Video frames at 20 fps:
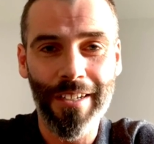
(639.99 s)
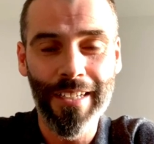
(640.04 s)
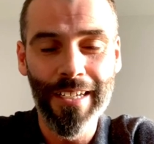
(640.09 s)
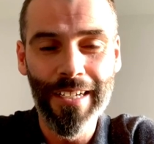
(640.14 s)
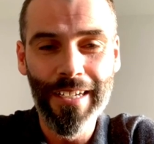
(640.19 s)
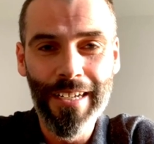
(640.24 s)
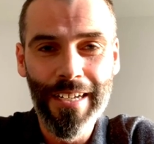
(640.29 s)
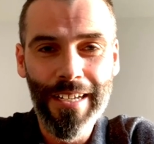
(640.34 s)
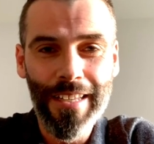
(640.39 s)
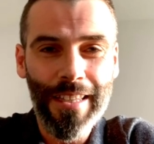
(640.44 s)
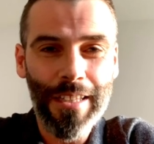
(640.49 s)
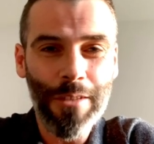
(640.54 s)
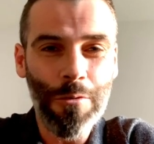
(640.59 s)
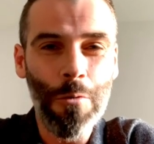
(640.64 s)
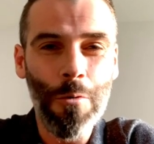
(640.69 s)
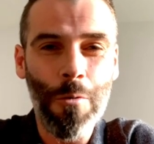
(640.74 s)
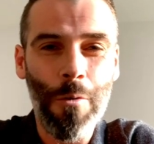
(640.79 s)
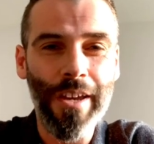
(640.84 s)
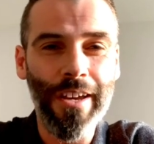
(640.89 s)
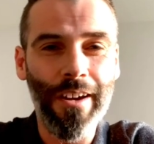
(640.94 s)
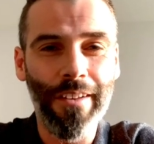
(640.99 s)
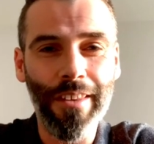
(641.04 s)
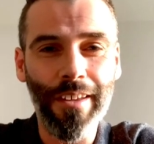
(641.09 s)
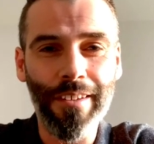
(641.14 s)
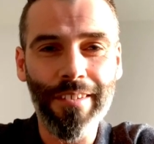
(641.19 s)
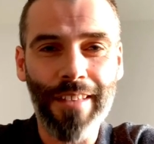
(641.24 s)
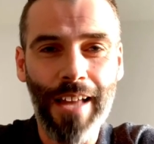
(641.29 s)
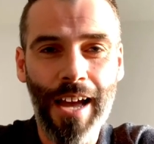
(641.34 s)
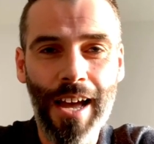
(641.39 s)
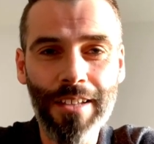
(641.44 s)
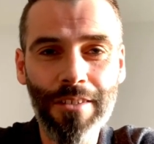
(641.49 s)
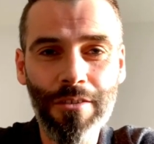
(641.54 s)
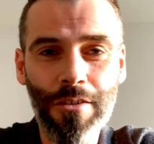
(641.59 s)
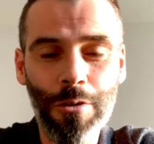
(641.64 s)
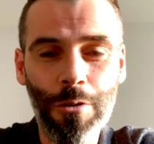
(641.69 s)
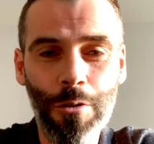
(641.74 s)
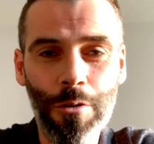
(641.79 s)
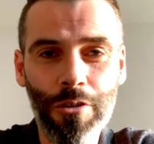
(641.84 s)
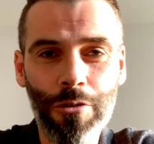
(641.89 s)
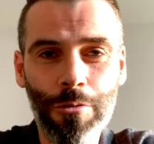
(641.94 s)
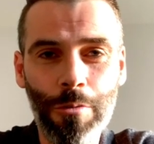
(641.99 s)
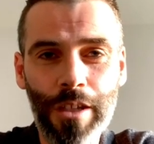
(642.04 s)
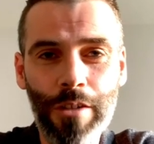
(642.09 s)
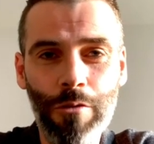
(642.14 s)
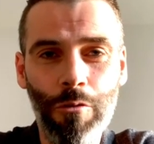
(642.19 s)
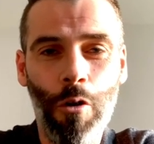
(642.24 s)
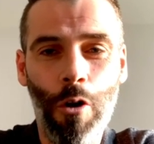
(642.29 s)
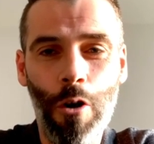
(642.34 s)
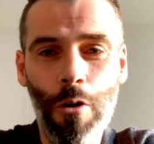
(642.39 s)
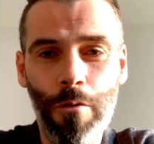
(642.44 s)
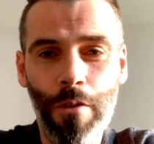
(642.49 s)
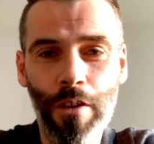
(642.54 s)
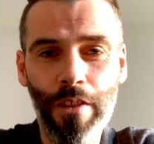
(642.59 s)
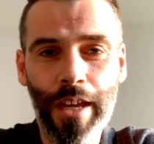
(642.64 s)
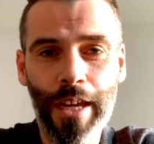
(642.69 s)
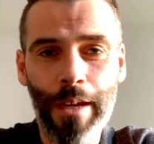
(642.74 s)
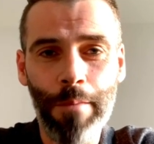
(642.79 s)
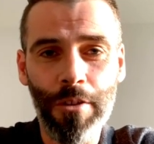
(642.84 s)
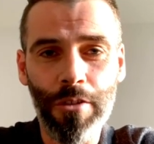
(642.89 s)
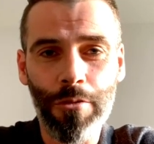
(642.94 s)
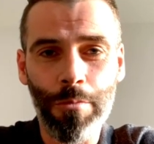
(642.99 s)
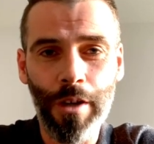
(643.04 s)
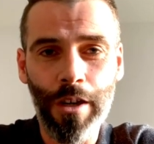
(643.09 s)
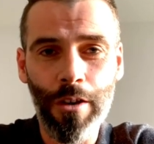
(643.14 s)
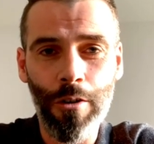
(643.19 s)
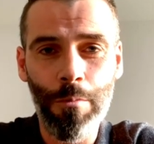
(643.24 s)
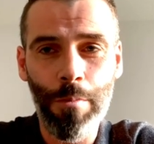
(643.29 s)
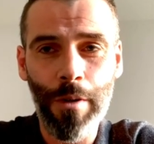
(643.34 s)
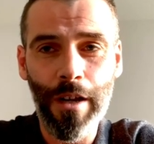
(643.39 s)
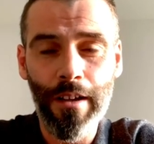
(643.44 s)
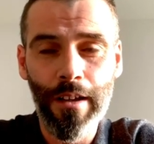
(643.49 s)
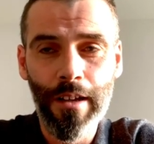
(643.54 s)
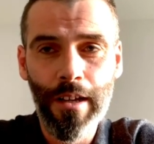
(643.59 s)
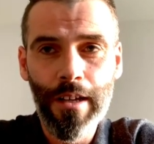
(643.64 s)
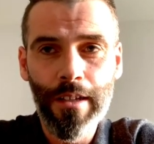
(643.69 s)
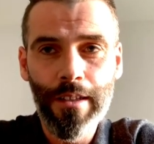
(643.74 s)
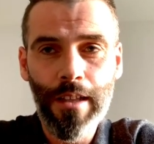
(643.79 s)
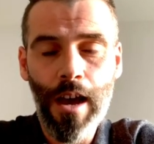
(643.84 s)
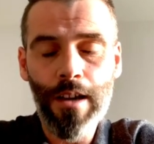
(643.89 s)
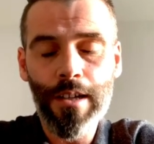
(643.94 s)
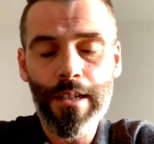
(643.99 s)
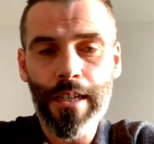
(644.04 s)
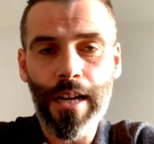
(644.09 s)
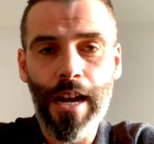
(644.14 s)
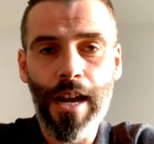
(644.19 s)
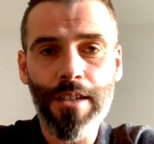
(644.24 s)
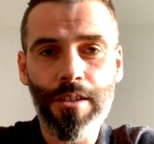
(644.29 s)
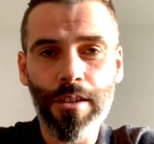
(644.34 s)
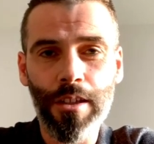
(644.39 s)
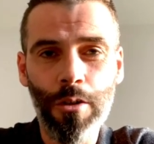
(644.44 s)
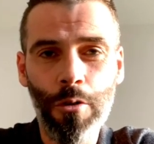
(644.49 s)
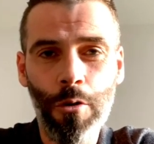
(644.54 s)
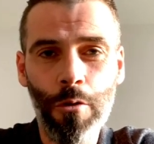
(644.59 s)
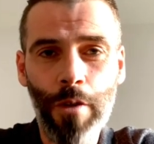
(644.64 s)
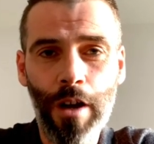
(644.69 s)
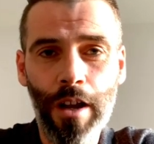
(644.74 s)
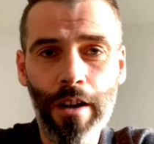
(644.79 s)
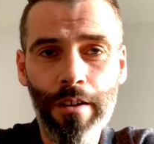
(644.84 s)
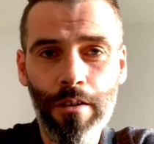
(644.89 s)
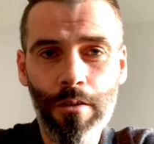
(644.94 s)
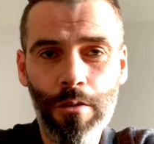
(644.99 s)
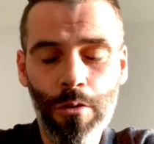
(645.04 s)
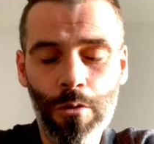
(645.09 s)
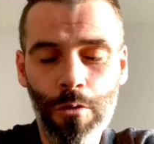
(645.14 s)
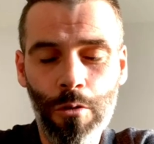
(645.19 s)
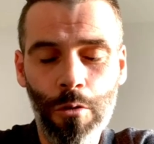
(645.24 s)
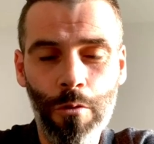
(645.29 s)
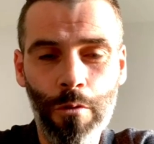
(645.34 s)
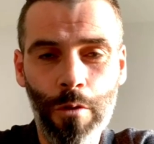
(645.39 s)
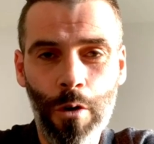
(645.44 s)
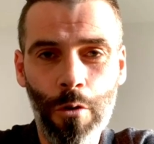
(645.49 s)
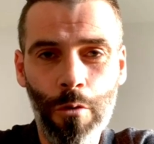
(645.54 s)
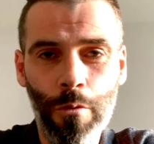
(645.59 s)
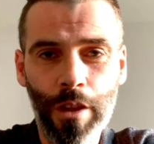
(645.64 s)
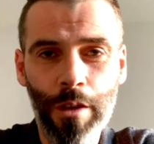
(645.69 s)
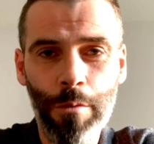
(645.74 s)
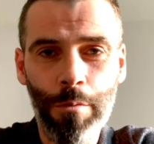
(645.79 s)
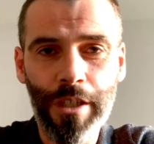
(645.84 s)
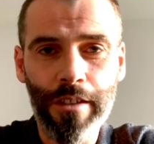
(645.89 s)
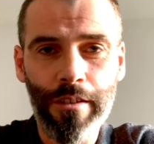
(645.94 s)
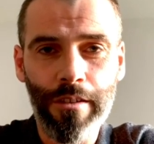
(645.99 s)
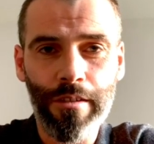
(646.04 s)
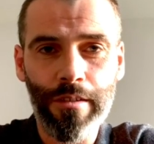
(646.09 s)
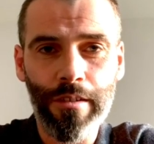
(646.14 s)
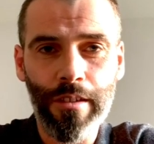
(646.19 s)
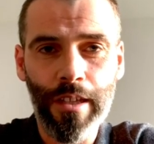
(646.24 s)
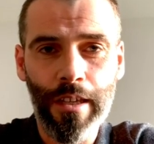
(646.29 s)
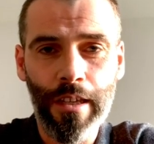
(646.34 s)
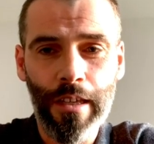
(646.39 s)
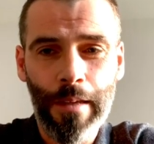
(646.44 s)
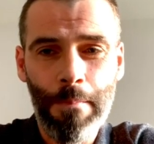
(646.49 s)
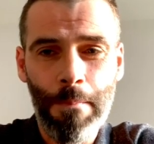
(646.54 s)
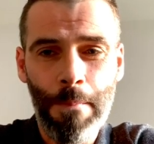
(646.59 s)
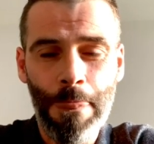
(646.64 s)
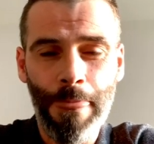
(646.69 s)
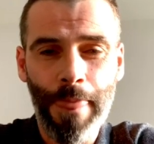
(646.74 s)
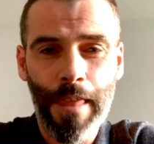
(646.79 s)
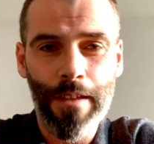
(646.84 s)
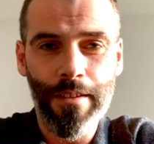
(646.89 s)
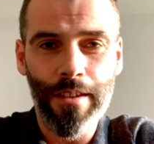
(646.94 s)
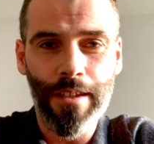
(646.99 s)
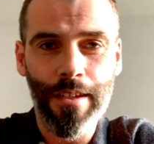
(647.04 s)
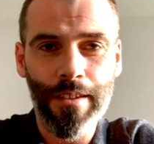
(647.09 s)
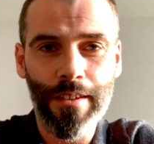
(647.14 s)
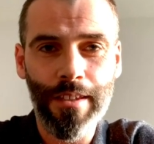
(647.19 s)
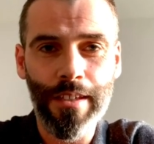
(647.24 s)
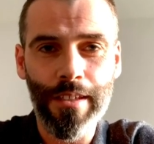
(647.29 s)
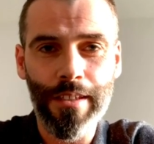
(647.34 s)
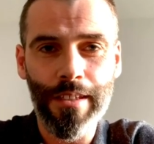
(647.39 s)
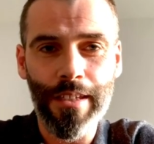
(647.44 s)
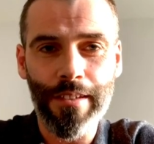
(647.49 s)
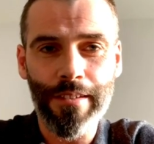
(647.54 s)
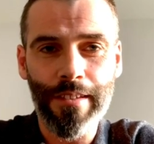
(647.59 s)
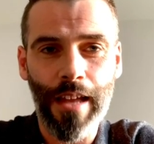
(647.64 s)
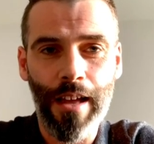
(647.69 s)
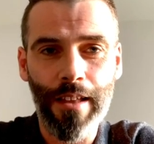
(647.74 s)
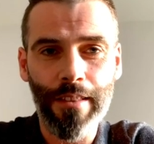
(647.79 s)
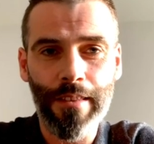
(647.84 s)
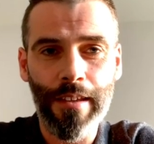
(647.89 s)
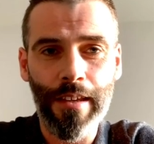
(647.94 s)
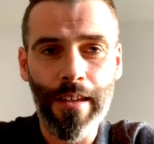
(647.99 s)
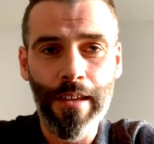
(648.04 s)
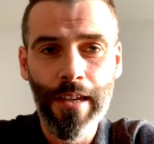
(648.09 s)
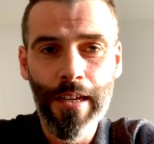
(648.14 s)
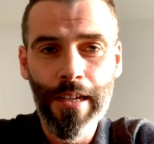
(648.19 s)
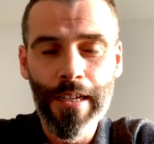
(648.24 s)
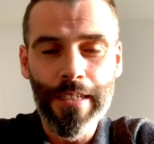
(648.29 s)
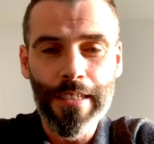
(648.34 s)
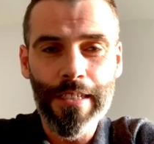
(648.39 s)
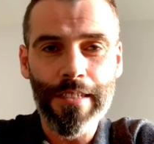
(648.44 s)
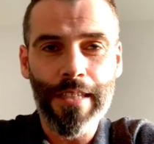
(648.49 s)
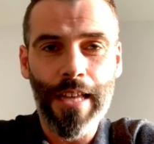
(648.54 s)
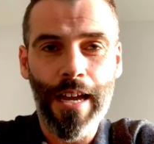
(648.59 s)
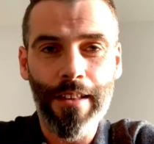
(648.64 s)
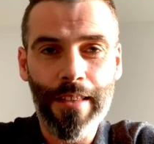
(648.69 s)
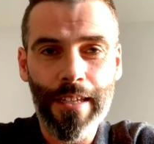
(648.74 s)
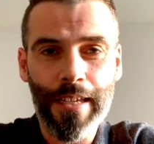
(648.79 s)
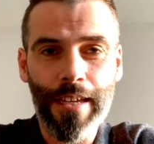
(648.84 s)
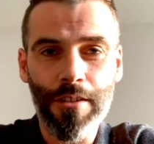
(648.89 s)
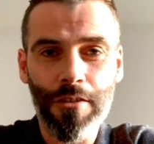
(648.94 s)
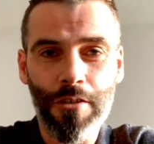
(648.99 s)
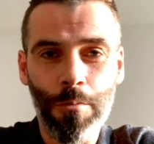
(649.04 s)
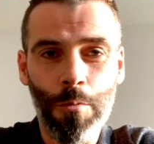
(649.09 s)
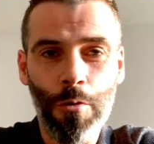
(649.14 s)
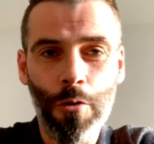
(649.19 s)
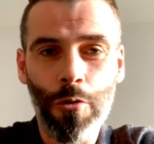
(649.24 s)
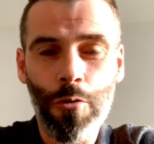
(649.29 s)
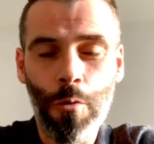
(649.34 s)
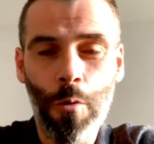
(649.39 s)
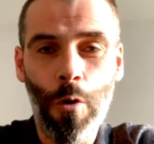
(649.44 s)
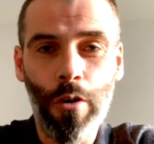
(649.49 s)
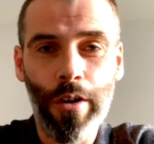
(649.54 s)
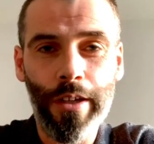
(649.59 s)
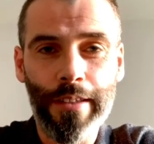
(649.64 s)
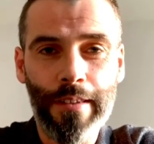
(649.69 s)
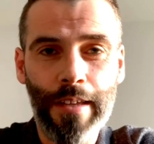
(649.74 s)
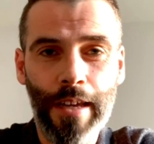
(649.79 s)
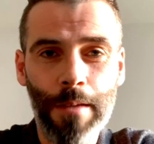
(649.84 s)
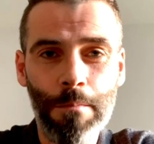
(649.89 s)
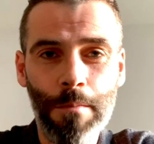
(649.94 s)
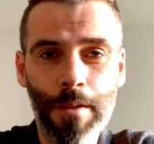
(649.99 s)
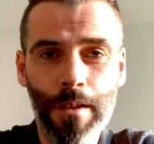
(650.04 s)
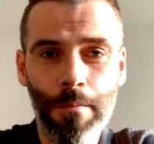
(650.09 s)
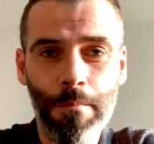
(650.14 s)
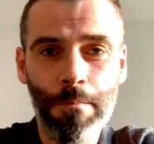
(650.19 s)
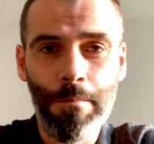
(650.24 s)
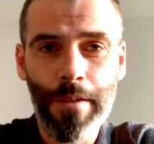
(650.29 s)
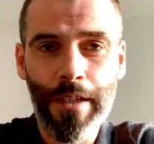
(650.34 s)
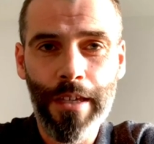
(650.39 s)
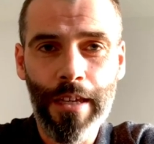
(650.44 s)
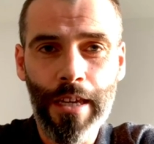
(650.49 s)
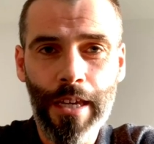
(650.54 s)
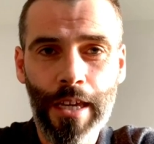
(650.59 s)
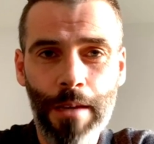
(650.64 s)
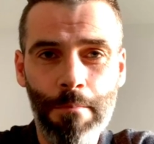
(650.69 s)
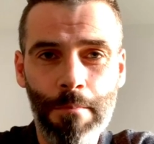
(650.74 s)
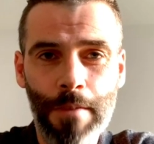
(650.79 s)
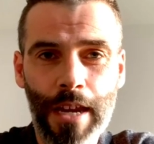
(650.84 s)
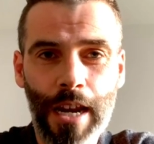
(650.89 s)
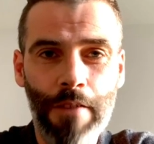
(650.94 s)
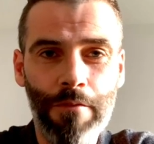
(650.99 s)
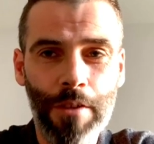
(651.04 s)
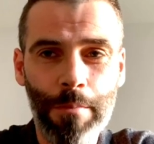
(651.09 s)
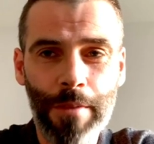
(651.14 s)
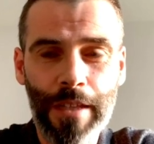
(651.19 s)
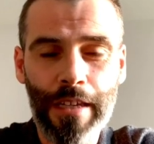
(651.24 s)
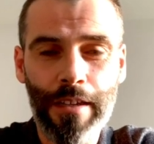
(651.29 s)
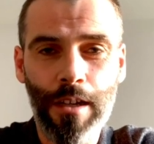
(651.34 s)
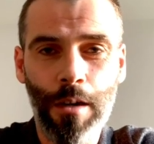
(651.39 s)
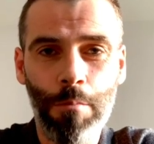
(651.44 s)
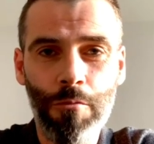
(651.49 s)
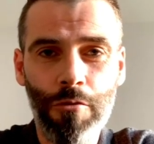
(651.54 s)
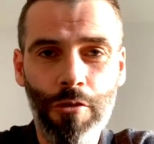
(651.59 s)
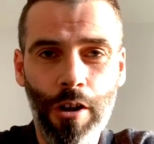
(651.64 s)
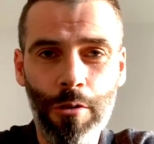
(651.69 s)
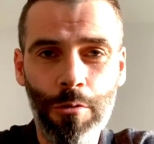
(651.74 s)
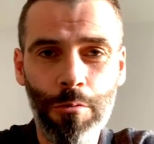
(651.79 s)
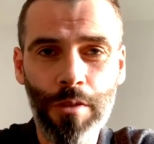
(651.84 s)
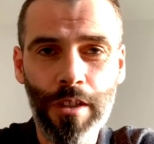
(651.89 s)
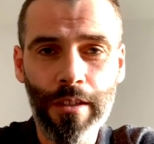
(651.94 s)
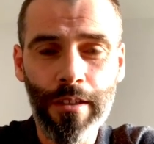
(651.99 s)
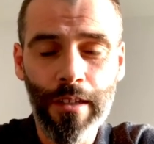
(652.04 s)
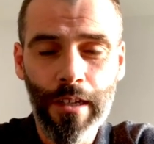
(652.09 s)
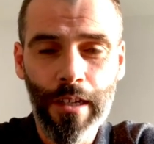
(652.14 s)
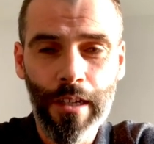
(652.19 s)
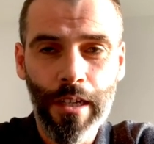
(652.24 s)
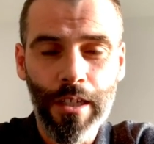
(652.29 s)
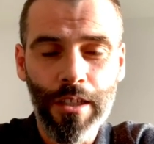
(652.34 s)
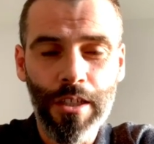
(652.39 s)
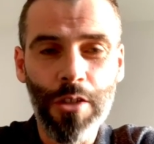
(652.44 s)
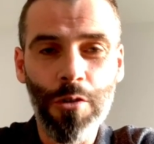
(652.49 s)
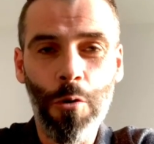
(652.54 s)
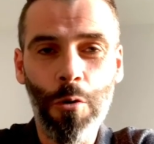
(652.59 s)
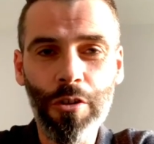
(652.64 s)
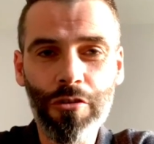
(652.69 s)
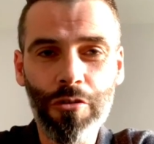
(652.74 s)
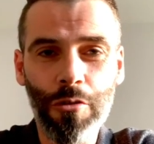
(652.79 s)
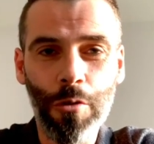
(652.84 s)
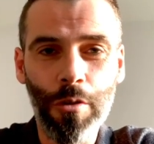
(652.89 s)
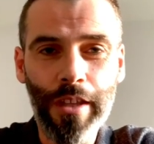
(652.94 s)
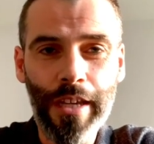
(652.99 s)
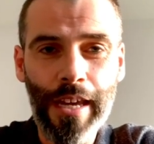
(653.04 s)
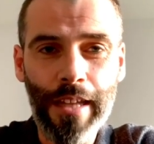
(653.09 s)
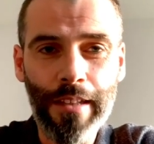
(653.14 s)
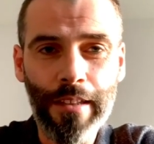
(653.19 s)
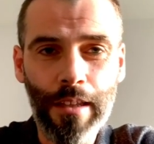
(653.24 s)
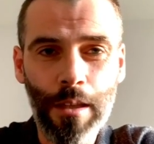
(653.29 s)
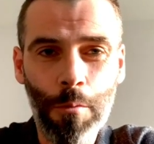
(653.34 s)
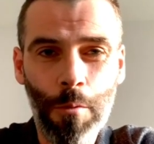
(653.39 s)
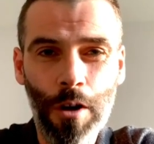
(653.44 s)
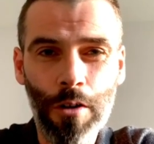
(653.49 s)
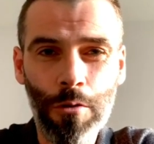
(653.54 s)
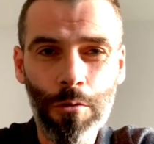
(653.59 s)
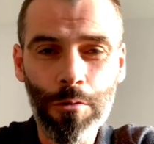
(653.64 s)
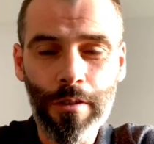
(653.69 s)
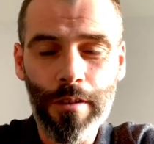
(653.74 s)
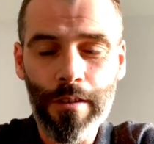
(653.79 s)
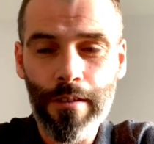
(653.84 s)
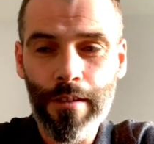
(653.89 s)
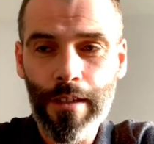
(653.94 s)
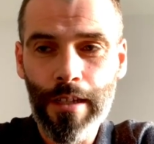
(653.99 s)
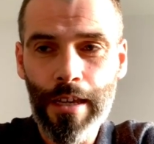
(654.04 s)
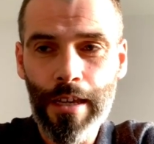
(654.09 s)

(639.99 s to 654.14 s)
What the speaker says: And they don't quite understand, you know, it's quite raw for them as well. But nah, gradually over the weeks, you start to get some good quality time with them and everybody comes round and you know it's not the end of the world.